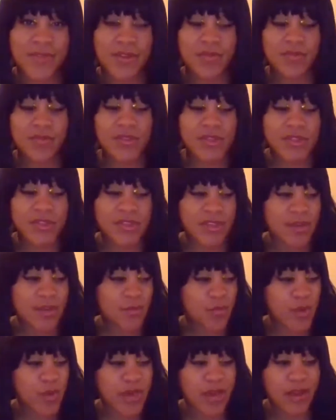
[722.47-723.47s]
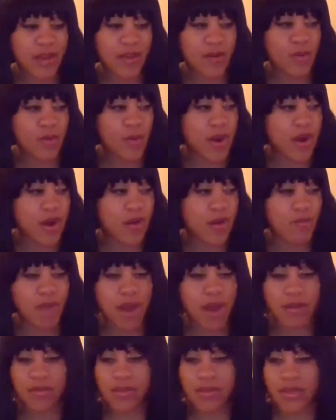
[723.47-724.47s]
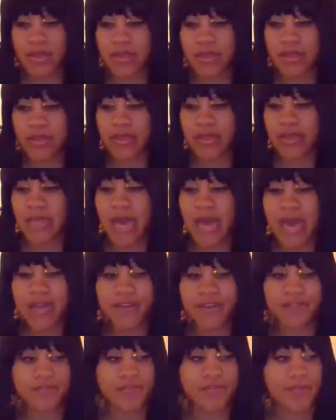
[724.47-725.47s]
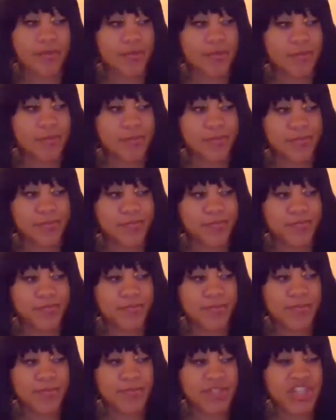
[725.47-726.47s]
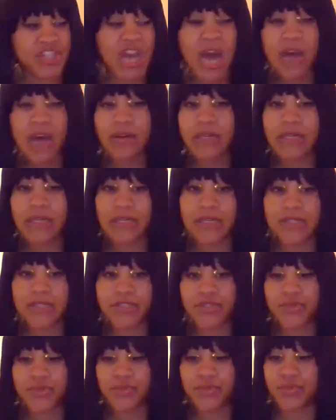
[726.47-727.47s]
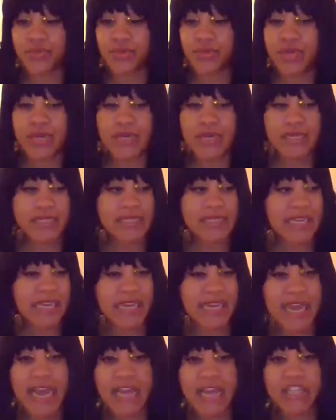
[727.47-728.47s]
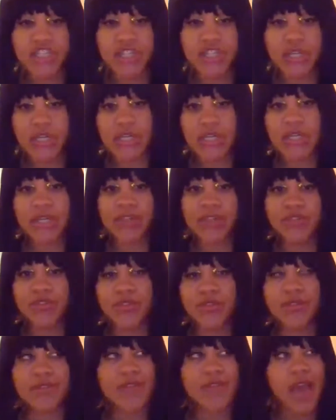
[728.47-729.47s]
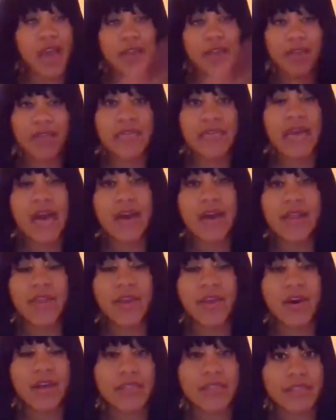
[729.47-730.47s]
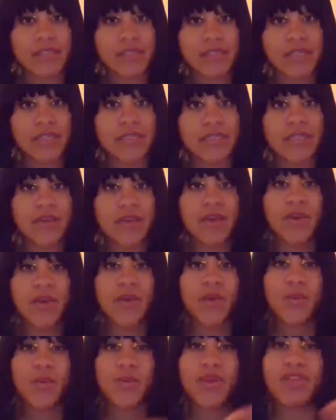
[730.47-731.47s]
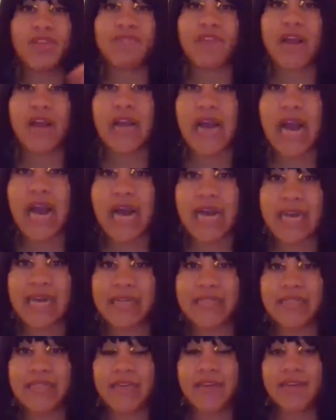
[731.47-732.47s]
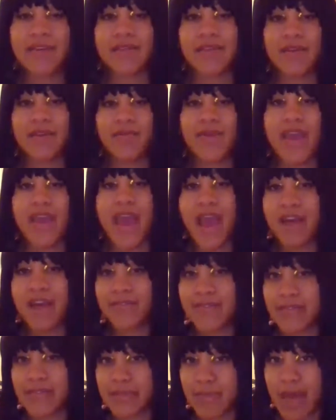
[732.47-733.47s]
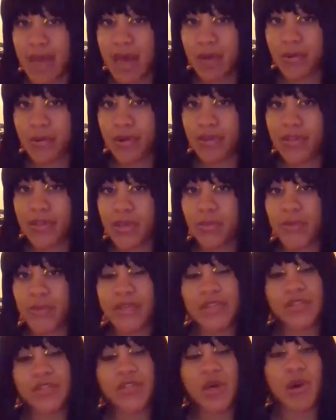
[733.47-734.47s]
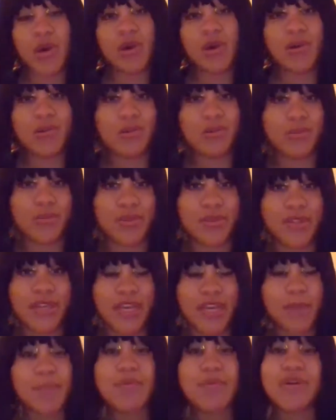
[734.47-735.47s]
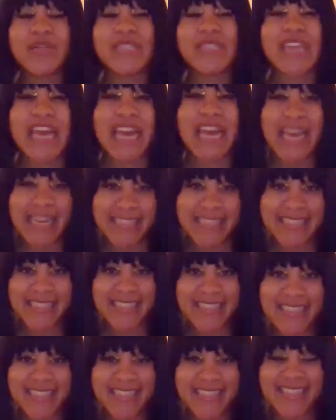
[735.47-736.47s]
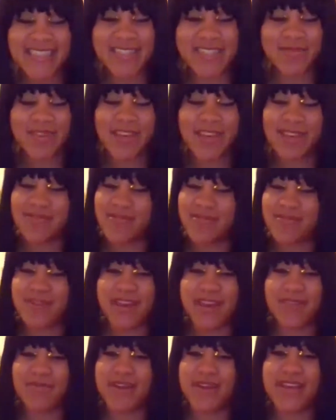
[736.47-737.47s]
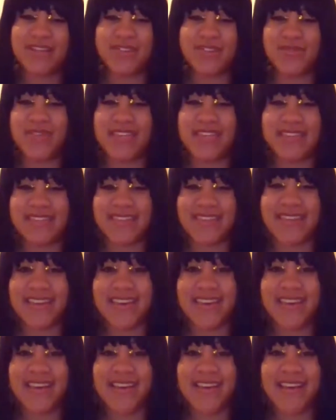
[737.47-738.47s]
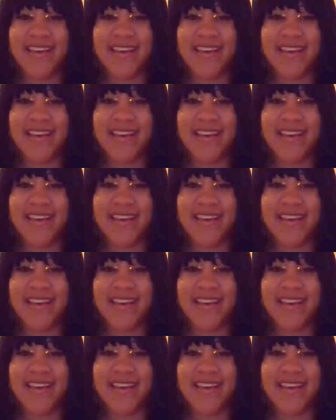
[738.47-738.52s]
Some way we're around the line of childhood to teenagehood to exactly adulthood, we forgot that we have this power that we need to own and protect, because we give it away way too easily.